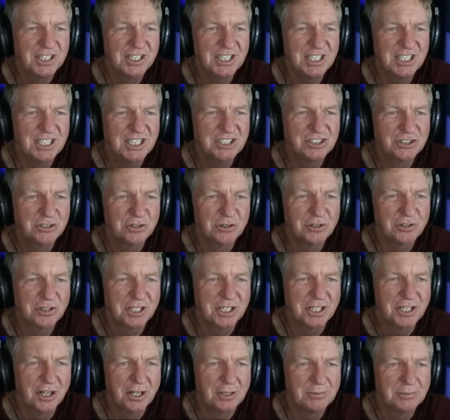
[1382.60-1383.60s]

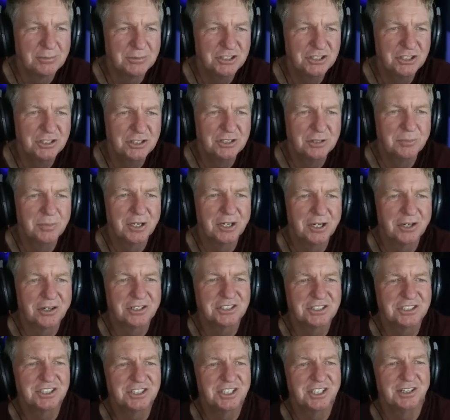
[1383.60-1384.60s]
easterly anomalies. You can
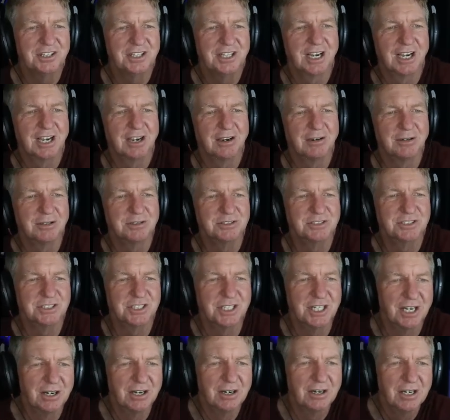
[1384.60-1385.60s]
barely see the arrows
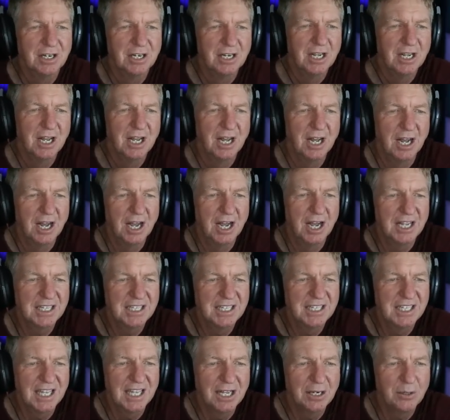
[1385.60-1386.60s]
there. Uh,
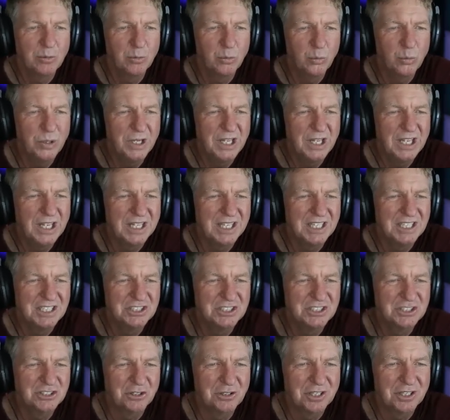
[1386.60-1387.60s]
again, weak
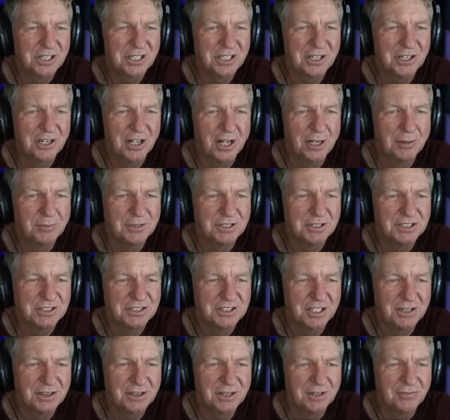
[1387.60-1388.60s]
easterly
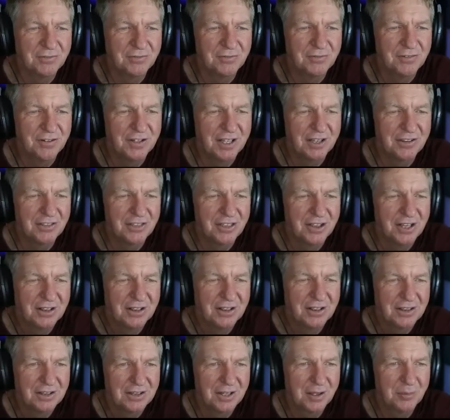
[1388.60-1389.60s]
anomalies on the 5th.
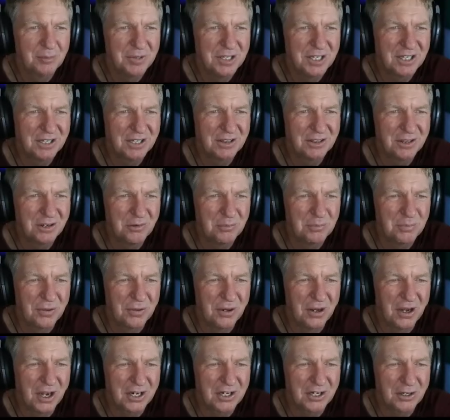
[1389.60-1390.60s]
I mean, a little
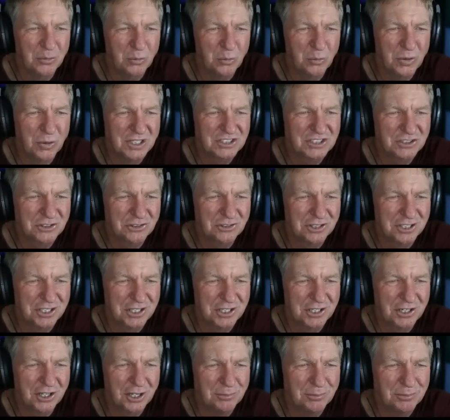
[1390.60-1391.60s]
pocket of westerly
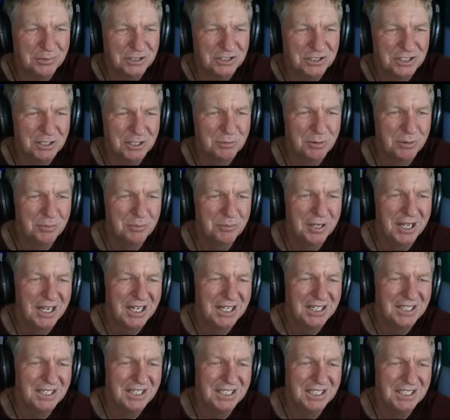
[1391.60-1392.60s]
anomalies here, but
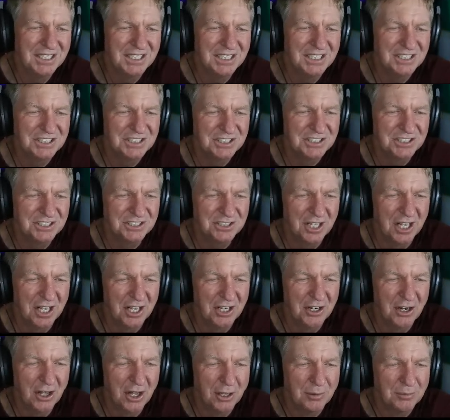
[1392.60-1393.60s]
mainly east
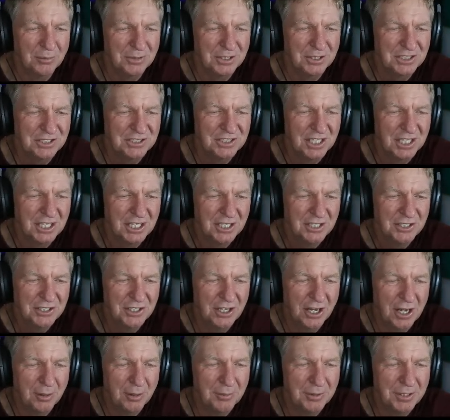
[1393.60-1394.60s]
anomalies
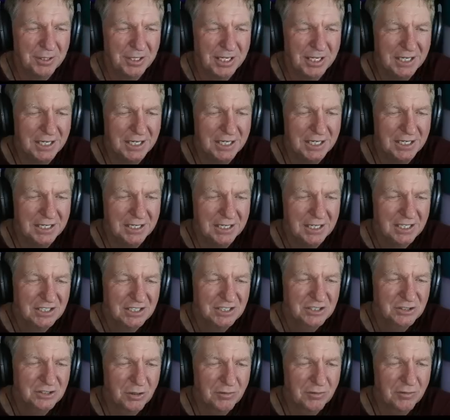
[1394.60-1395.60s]
dominating,
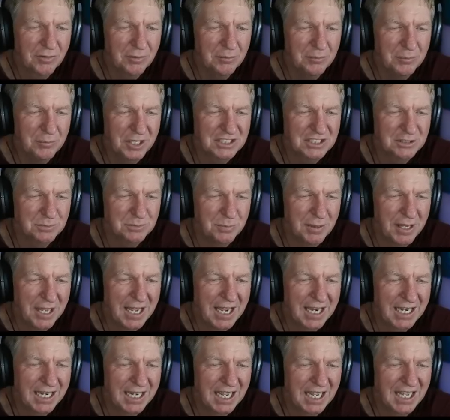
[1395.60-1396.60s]
sort of a mixed
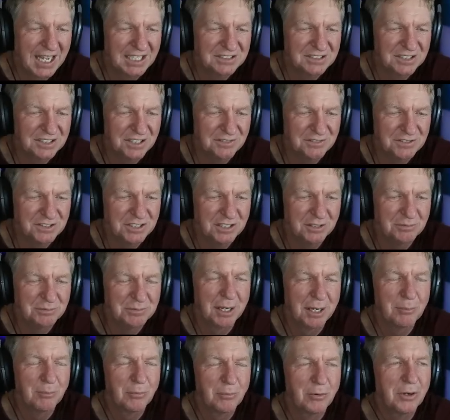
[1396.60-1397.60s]
bag as of
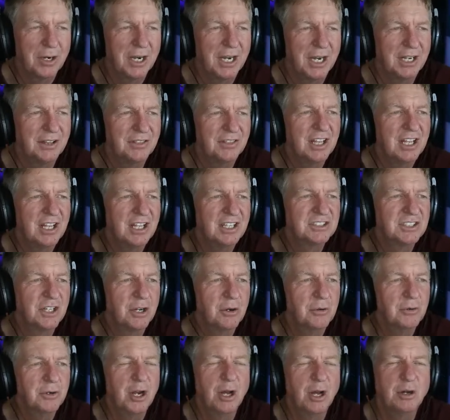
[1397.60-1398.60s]
September 8th.
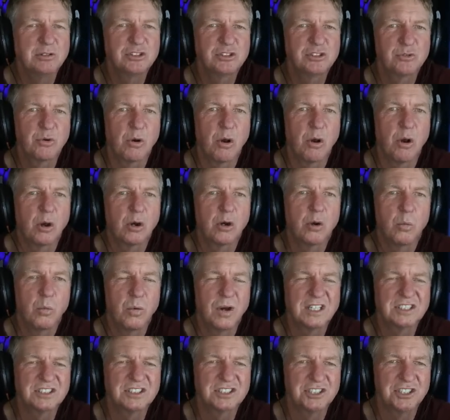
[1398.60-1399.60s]
So no strong
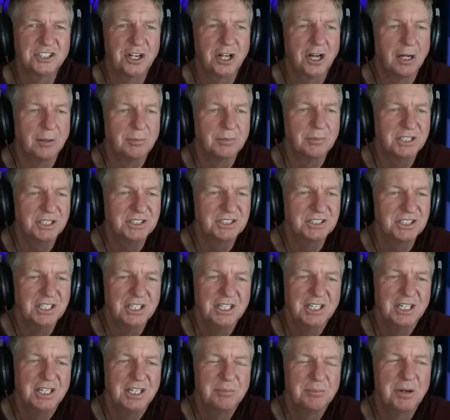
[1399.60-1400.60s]
west anomalies,
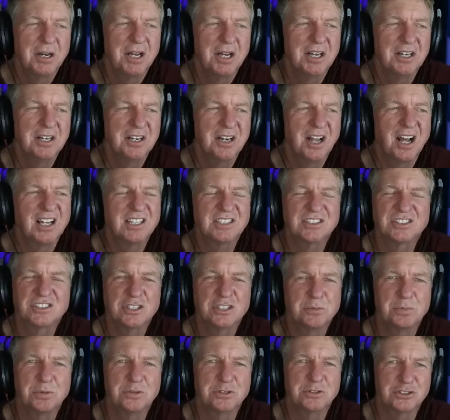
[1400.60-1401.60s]
but not
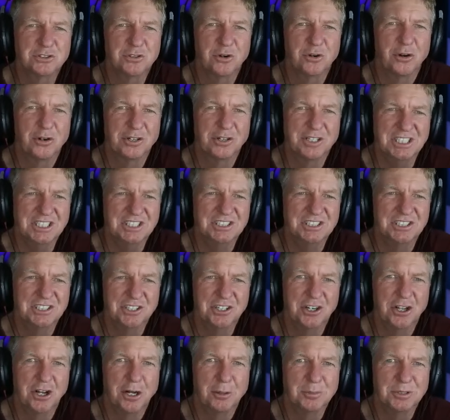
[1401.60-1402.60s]
super strong east
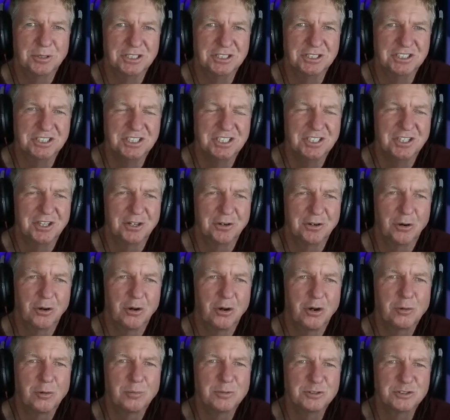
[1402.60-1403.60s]
anomalies either,
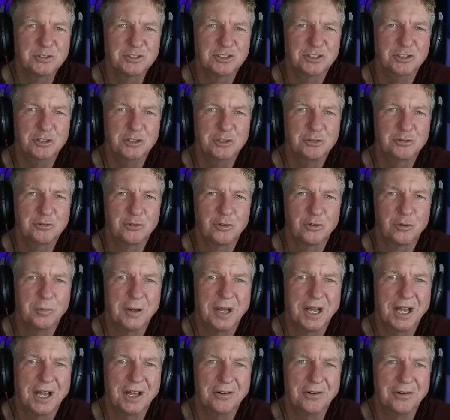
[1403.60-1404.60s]
almost a neutral
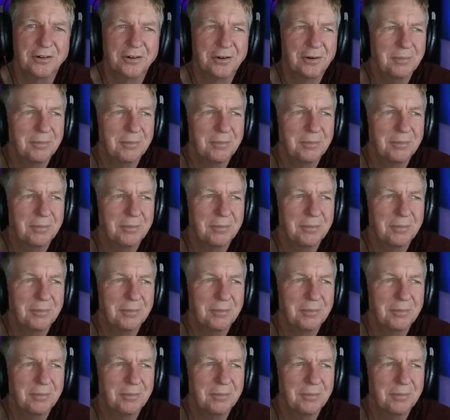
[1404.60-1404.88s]
pattern